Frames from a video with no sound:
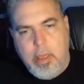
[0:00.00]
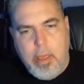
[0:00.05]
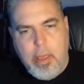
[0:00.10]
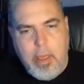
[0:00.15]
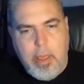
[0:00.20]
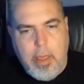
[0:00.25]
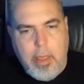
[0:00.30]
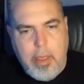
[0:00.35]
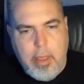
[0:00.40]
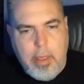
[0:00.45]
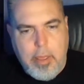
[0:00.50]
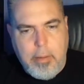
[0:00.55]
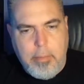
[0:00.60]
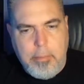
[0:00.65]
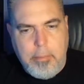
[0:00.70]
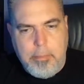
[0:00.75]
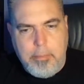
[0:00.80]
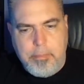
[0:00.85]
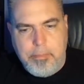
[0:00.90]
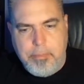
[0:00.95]

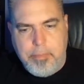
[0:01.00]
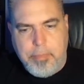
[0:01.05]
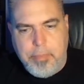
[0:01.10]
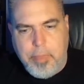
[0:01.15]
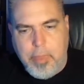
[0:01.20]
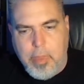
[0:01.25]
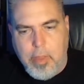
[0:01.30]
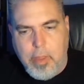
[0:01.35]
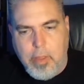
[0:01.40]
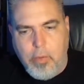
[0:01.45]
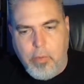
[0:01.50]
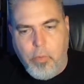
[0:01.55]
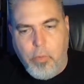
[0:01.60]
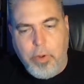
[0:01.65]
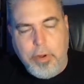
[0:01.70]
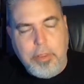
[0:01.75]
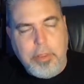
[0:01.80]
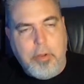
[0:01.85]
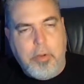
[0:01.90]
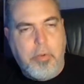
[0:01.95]
One
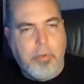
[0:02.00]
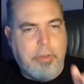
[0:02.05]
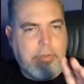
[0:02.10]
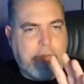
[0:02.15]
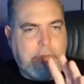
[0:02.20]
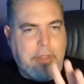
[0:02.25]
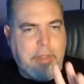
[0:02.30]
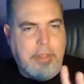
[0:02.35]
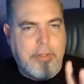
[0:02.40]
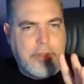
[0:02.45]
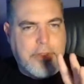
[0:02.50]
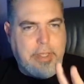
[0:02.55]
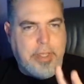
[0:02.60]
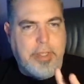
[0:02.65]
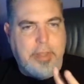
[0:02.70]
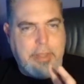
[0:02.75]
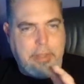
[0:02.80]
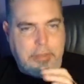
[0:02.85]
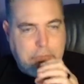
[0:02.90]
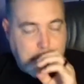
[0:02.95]
of the coolest things
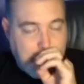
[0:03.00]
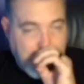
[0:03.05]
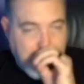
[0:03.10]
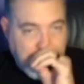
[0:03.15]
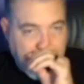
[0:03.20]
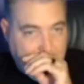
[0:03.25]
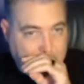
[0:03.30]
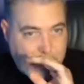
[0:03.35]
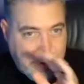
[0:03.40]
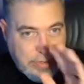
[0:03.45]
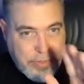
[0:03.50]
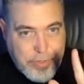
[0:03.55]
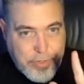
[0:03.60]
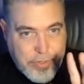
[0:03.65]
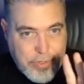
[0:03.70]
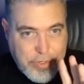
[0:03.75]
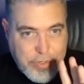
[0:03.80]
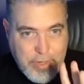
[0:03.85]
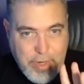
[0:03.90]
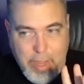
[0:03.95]
in this book,
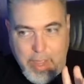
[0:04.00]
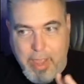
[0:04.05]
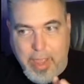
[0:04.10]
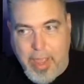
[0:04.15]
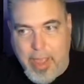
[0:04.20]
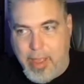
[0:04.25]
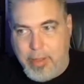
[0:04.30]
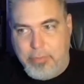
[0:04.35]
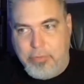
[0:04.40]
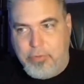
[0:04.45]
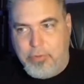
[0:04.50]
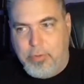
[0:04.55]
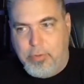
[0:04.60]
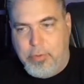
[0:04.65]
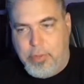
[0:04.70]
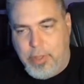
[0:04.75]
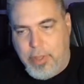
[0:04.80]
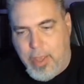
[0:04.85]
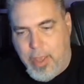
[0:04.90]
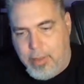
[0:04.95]
which I
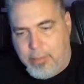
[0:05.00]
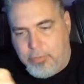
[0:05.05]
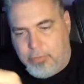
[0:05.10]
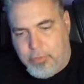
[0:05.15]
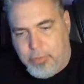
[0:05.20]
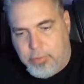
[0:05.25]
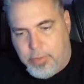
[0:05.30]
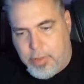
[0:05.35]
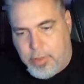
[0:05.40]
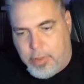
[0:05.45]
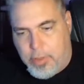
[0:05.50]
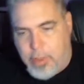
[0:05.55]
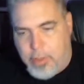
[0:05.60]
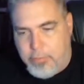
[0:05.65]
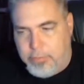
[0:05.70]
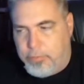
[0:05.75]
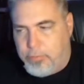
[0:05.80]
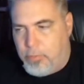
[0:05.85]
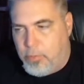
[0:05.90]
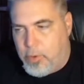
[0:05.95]
absolutely
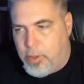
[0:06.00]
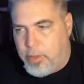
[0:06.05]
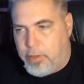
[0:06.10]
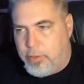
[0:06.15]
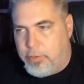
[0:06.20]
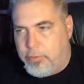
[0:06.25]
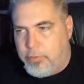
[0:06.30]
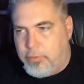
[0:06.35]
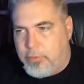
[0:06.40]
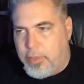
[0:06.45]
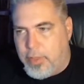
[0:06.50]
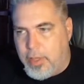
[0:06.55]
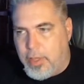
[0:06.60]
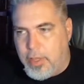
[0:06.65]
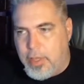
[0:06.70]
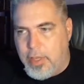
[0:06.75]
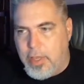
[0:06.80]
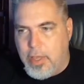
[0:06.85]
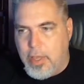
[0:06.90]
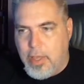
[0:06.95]
loved, was
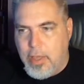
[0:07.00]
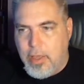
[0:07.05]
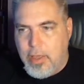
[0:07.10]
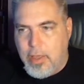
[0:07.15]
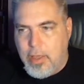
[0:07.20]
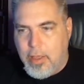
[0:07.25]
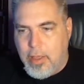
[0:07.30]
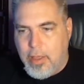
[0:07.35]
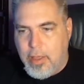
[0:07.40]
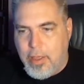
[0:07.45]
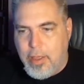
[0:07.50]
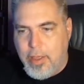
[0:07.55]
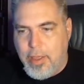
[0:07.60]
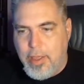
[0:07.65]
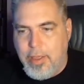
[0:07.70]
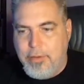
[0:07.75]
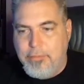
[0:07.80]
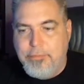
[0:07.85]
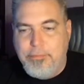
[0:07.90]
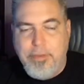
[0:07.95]
the
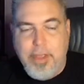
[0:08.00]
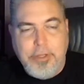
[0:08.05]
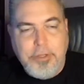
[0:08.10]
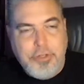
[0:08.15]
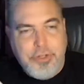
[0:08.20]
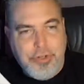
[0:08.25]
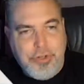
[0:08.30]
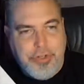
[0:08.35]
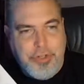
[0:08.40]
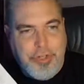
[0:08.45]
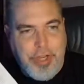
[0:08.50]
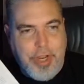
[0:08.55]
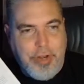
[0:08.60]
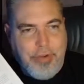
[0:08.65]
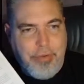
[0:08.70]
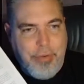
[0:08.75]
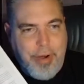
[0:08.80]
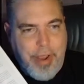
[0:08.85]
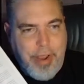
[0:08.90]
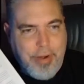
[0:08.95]
adventure
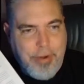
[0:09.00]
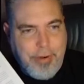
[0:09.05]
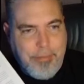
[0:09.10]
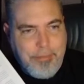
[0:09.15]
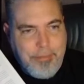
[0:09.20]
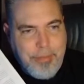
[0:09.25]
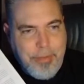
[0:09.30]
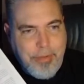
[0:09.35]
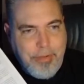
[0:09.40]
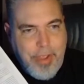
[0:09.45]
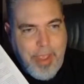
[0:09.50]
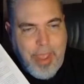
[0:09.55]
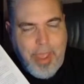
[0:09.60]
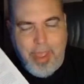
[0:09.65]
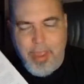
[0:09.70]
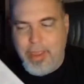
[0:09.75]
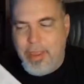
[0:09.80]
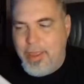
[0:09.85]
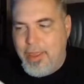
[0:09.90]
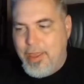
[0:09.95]
generator.
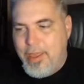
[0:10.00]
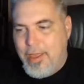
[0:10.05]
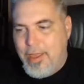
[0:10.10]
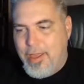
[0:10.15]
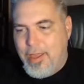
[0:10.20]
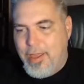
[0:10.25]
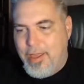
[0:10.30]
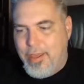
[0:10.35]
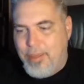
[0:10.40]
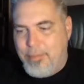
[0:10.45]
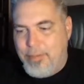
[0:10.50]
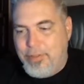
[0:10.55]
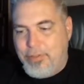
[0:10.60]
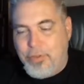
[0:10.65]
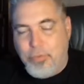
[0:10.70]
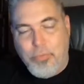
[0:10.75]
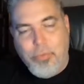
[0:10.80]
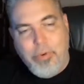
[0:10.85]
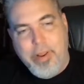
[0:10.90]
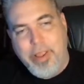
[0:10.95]
Okay, it's
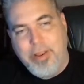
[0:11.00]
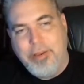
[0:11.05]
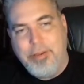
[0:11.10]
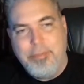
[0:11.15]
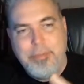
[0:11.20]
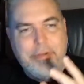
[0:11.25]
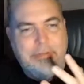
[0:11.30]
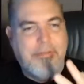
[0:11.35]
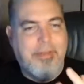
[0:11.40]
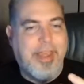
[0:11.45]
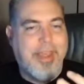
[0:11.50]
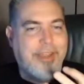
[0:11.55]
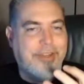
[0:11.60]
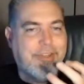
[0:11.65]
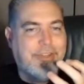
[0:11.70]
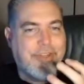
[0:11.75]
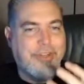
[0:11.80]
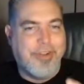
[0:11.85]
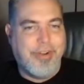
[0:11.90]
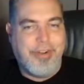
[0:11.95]
a random
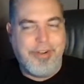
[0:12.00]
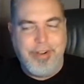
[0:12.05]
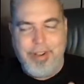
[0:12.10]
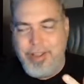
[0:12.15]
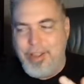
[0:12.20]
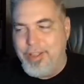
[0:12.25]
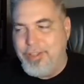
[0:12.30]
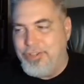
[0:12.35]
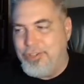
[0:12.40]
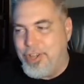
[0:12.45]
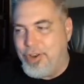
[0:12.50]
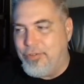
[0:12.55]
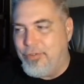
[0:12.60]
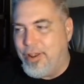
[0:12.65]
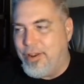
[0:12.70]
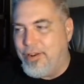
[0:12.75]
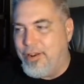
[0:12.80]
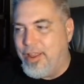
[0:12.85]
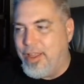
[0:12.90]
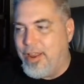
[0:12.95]
adventure
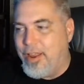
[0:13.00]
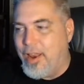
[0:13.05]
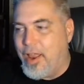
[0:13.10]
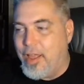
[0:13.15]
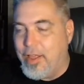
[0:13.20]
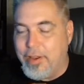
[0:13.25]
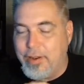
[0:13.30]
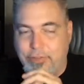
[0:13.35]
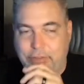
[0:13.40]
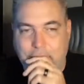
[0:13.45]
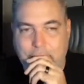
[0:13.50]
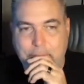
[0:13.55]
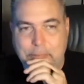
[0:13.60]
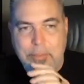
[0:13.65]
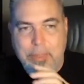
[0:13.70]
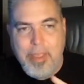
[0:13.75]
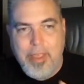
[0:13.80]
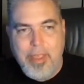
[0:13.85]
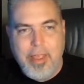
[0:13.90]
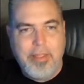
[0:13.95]
generator, and I gotta say,
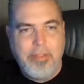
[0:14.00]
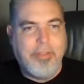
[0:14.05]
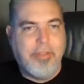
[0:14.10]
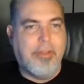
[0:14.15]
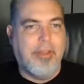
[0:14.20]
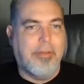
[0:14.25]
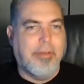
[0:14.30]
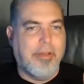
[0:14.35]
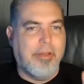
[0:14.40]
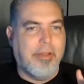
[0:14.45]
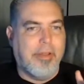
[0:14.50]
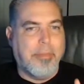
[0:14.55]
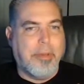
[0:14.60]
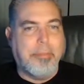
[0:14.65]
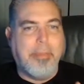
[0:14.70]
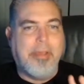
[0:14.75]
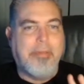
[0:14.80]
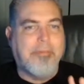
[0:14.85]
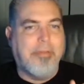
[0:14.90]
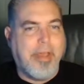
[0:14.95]
I'm a
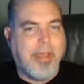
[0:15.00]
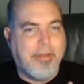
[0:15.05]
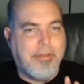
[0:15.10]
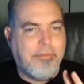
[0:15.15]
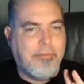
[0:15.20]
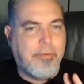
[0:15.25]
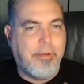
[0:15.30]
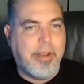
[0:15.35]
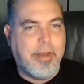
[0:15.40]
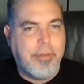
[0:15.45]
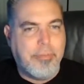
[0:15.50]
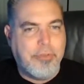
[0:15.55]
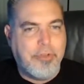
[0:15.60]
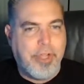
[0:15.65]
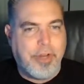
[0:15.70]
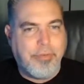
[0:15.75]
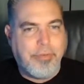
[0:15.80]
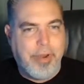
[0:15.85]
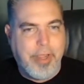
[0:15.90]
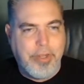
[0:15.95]
big fan of random
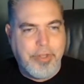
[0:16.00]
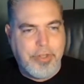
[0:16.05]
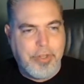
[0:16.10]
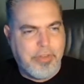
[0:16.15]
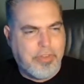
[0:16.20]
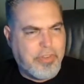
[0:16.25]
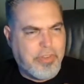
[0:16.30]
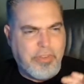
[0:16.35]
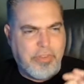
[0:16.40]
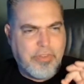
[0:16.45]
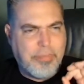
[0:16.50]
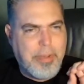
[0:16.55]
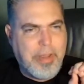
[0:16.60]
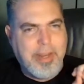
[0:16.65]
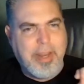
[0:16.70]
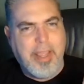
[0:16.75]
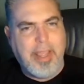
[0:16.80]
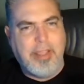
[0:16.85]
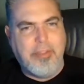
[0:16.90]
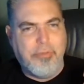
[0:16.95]
generation since my
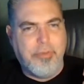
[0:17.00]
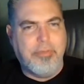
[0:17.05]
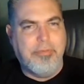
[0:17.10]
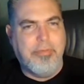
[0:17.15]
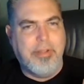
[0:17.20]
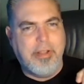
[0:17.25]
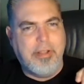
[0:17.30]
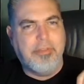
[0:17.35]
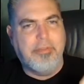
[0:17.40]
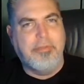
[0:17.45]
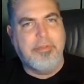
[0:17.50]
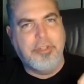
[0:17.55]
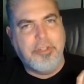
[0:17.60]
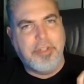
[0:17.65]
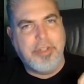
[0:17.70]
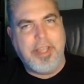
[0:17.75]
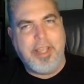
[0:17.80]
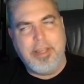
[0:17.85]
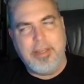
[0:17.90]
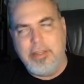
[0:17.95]
days with Villains
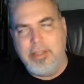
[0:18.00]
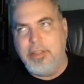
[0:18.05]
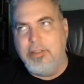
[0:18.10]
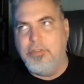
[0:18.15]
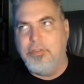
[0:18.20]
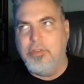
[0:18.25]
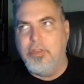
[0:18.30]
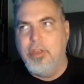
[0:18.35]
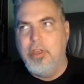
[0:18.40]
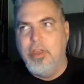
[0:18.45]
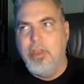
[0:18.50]
Vigilantes,